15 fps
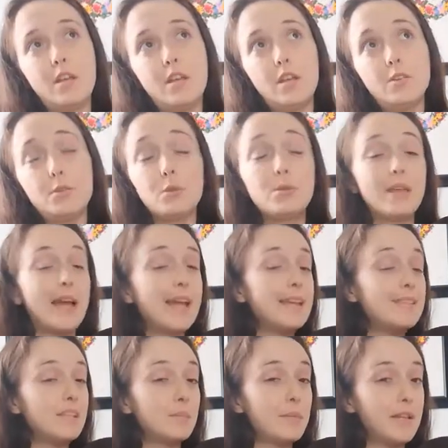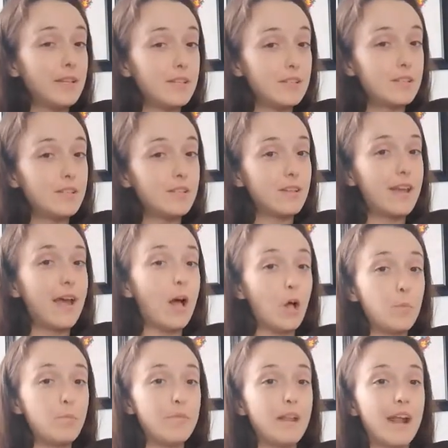So that is the biggest
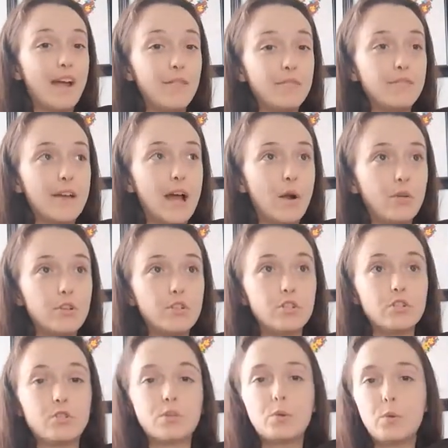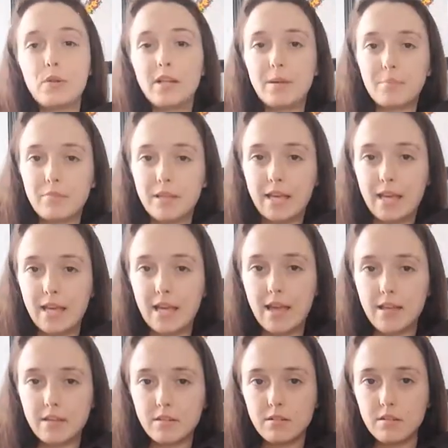help that I've found, is just scooting up the
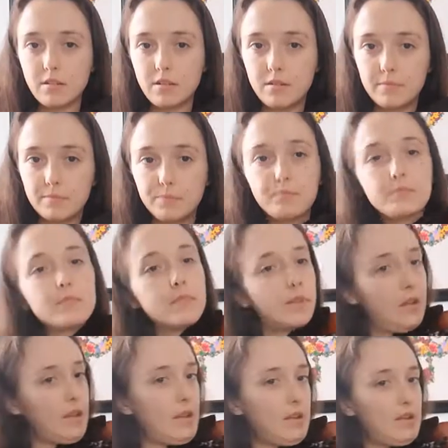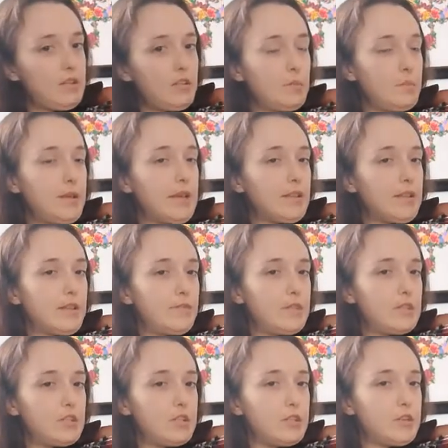hand to make life
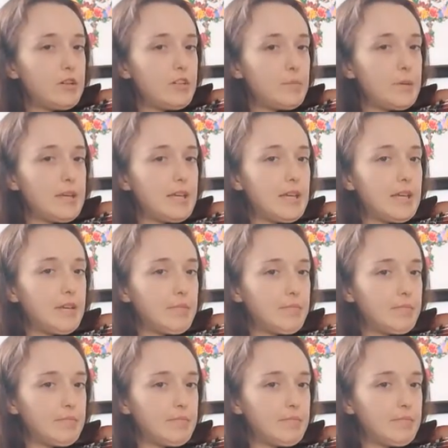easier on the pinky.